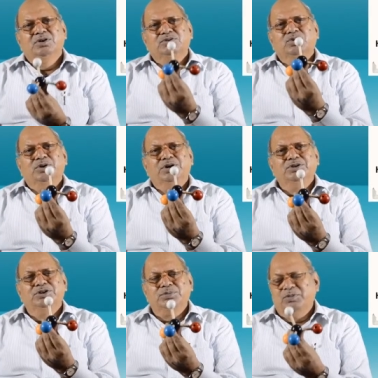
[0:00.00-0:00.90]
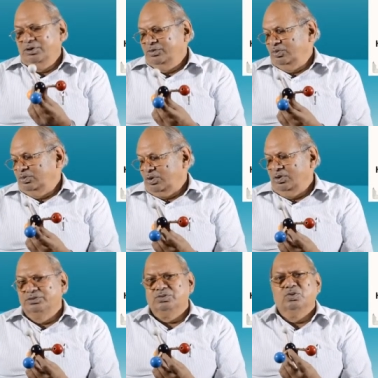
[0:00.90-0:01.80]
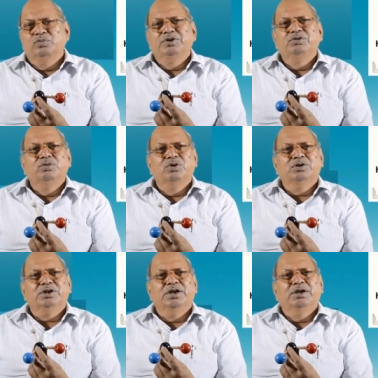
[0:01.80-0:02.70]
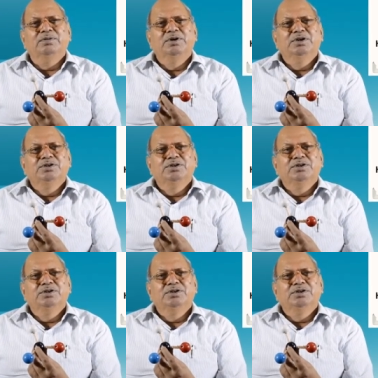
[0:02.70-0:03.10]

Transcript: So in this molecule also we do not have